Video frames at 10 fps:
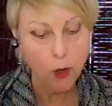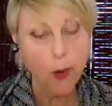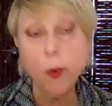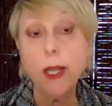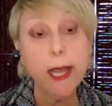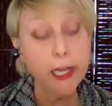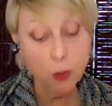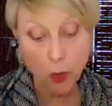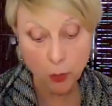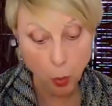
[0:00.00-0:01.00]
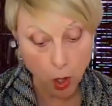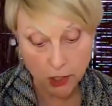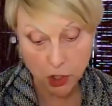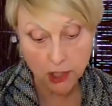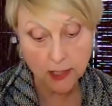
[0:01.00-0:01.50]
Well, anyone
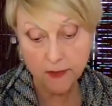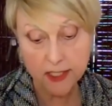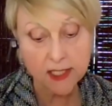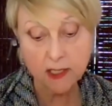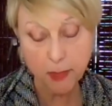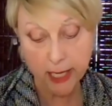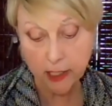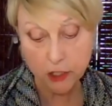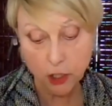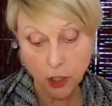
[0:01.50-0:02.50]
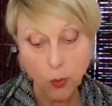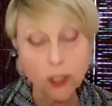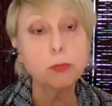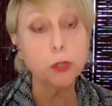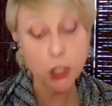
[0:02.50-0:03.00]
watching this debate will
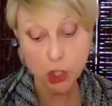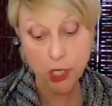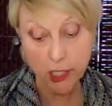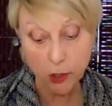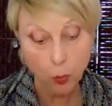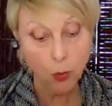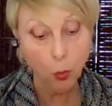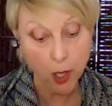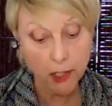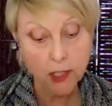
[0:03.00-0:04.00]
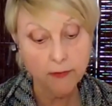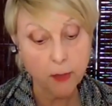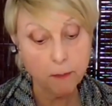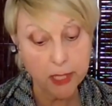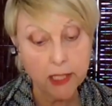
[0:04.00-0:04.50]
appreciate what one of our
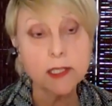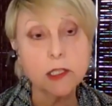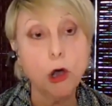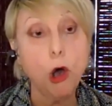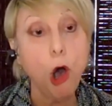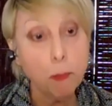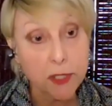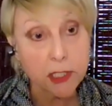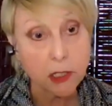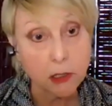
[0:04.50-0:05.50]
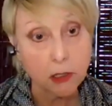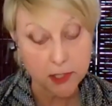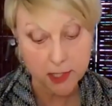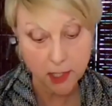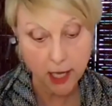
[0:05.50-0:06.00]
biggest obstacles
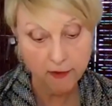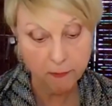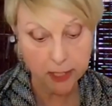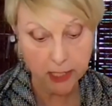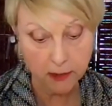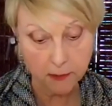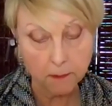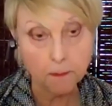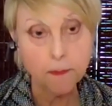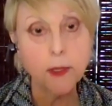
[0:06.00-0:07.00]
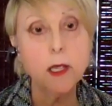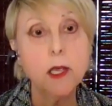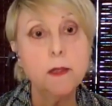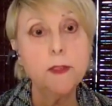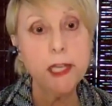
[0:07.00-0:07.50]
have been.
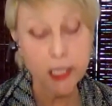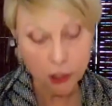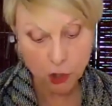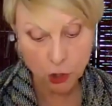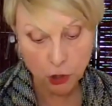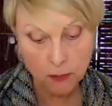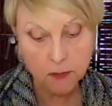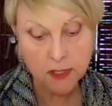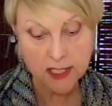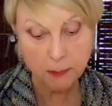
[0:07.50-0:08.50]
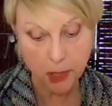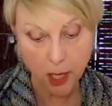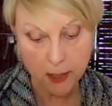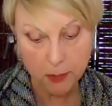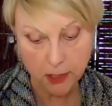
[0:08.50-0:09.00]
The interim
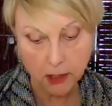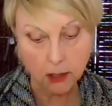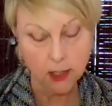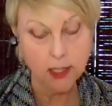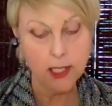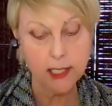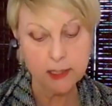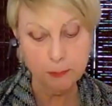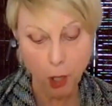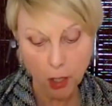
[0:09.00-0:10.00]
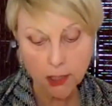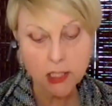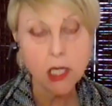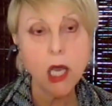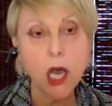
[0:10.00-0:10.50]
supply bill is part
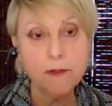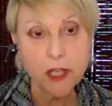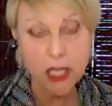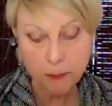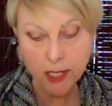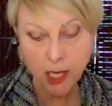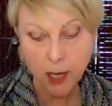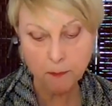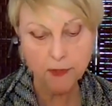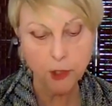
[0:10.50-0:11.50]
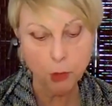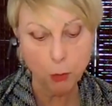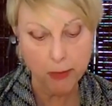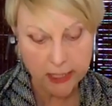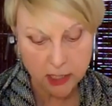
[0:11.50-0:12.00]
of keeping up the
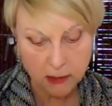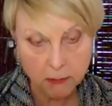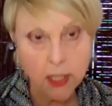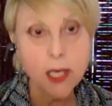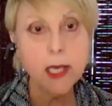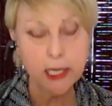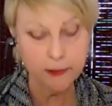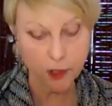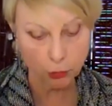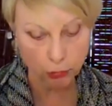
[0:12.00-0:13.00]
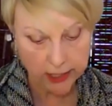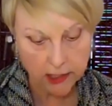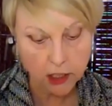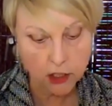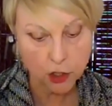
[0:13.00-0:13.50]
momentum in the right
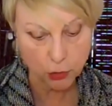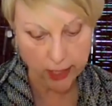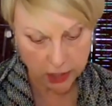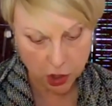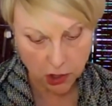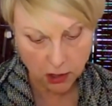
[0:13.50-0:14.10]
direction.